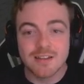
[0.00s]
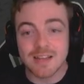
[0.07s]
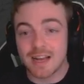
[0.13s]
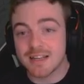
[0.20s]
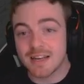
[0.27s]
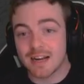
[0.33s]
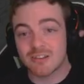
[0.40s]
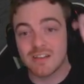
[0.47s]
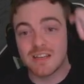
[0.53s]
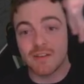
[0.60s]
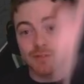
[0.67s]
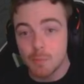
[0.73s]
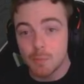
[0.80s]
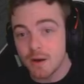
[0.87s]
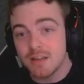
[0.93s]
so I can actually
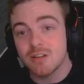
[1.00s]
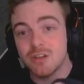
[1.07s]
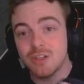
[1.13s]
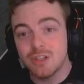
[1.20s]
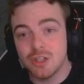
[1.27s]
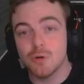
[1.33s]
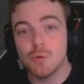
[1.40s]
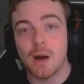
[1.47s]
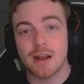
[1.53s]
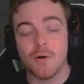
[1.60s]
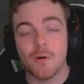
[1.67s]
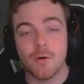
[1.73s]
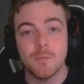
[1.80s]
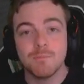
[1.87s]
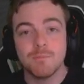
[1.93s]
give them away to you at
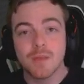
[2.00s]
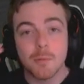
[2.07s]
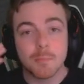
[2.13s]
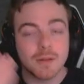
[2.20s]
home.